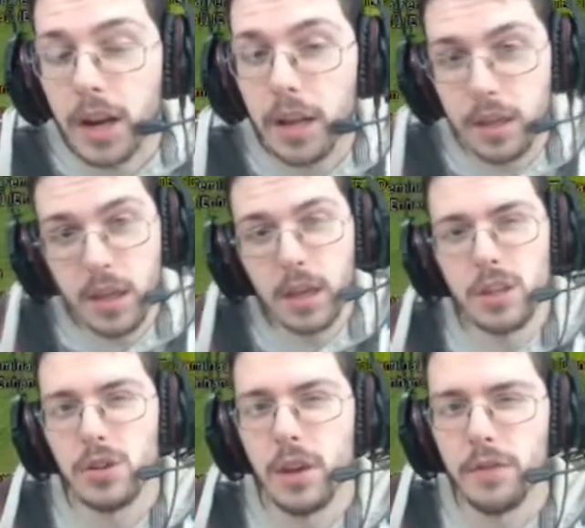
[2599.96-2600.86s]
anything,
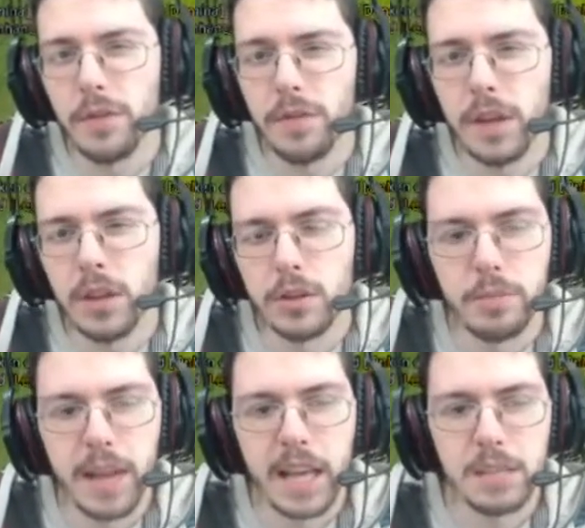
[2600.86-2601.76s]
so you have to feed those
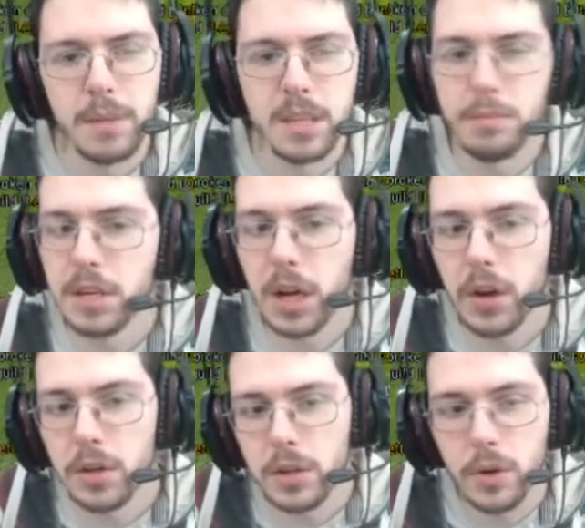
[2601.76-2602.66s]
blacksmiths
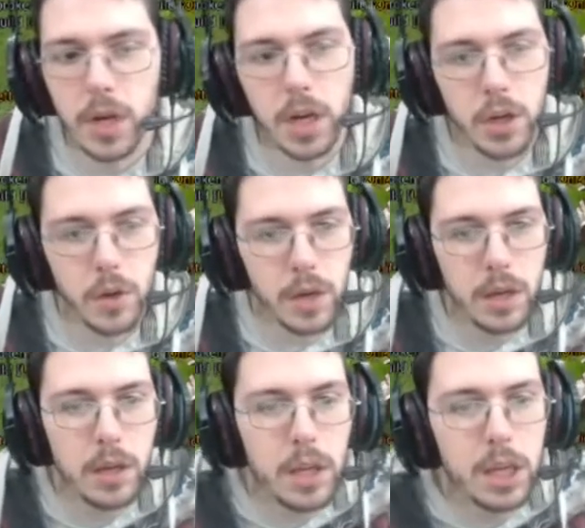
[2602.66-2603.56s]
materials in order to do it.
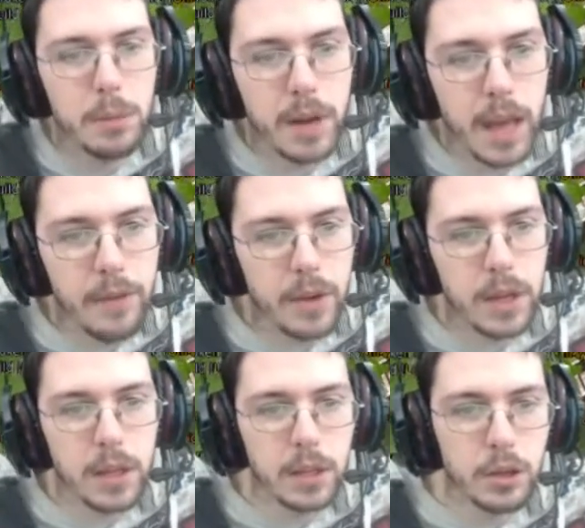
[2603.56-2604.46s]
But I have
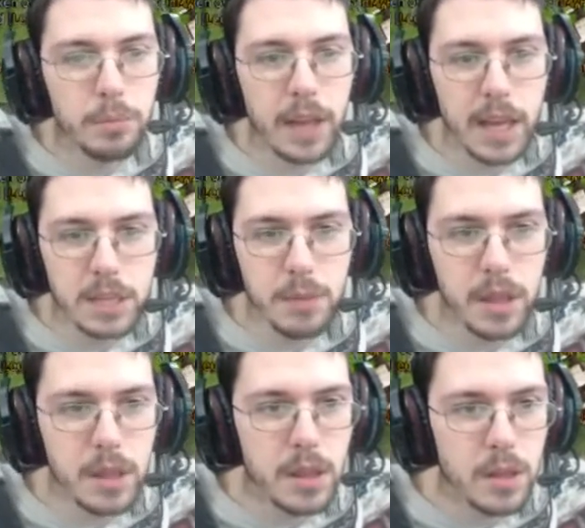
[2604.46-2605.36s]
a little
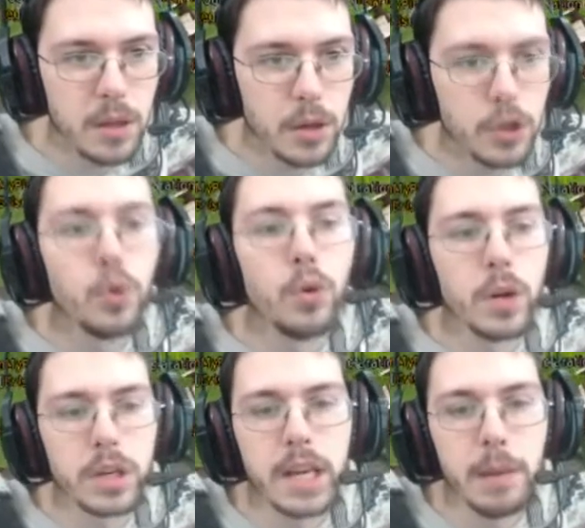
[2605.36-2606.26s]
blacksmith, or tool
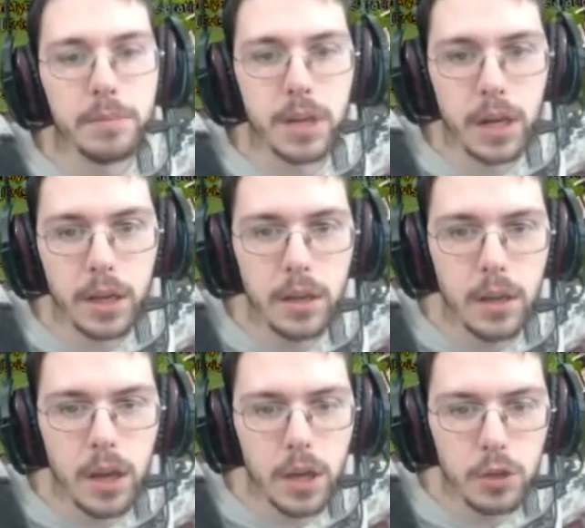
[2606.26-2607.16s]
workshop, sorry,
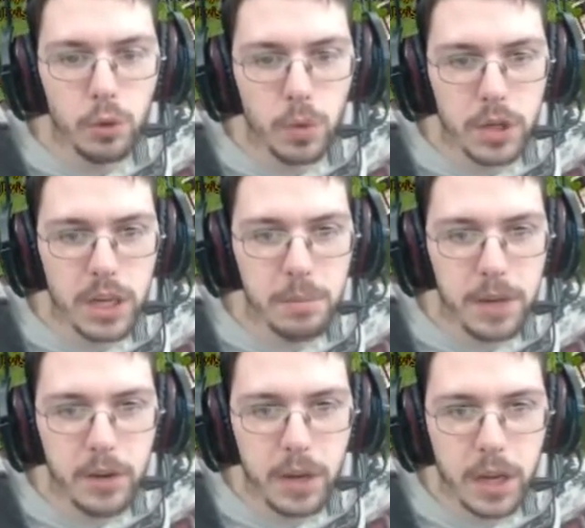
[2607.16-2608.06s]
a tool workshop
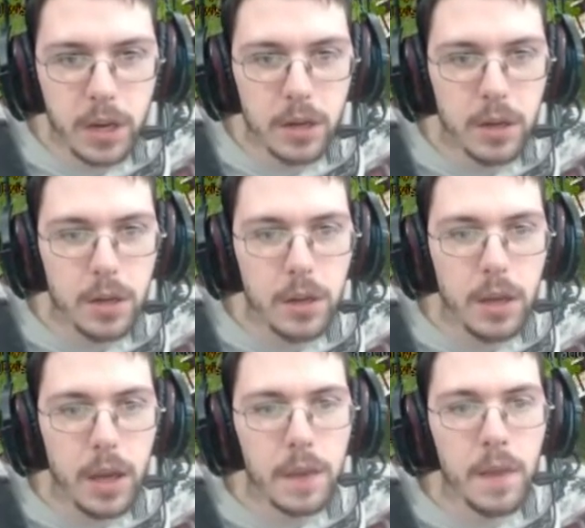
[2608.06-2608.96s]
down here,
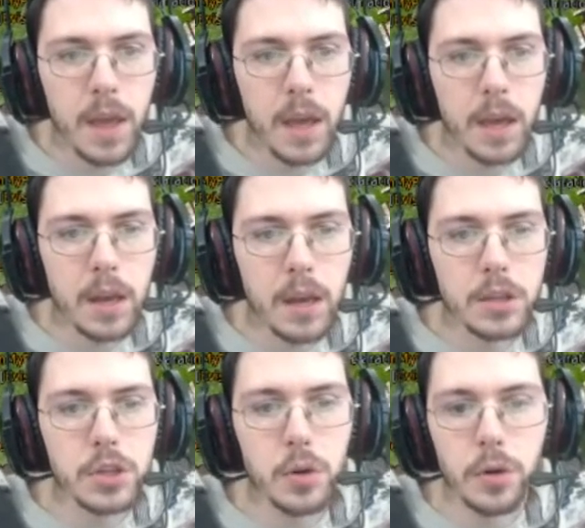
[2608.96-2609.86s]
and then a
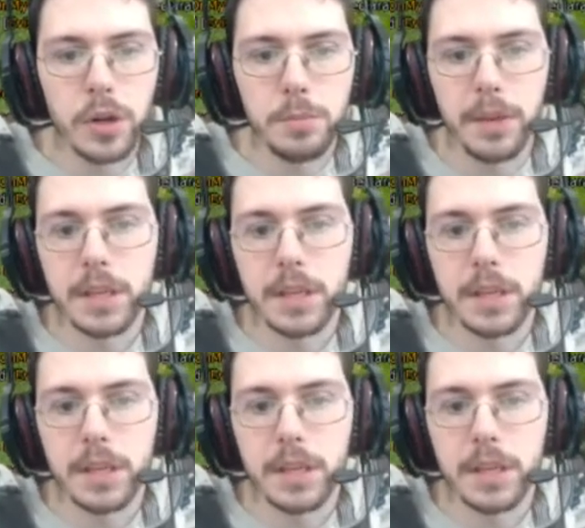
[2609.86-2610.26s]
storage place